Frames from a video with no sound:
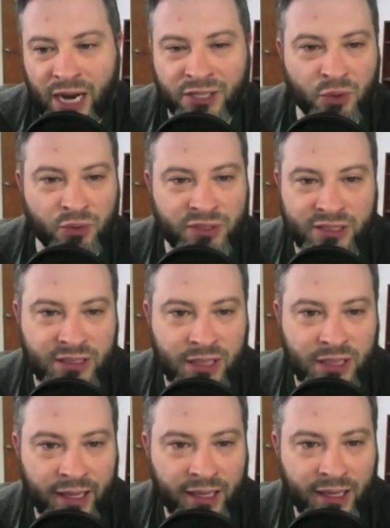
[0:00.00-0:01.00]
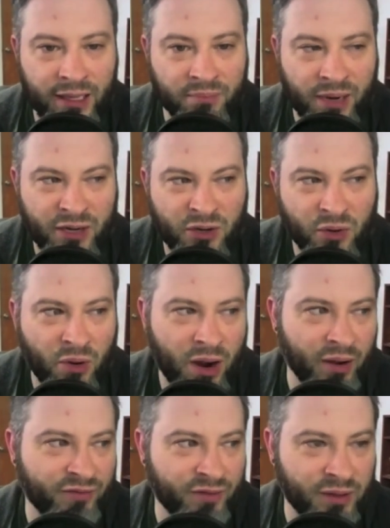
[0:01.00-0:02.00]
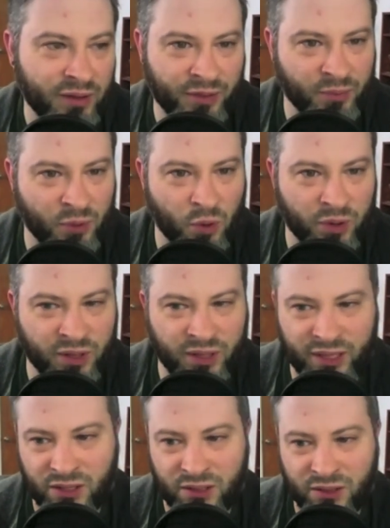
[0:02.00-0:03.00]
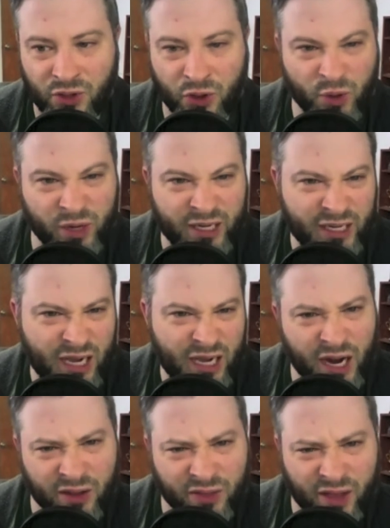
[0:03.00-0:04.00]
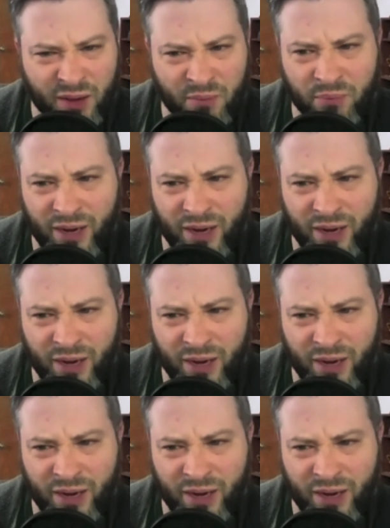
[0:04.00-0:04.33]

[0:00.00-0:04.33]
I don't dislike it, but I don't know how I feel about them going to like the 3D kind of thing.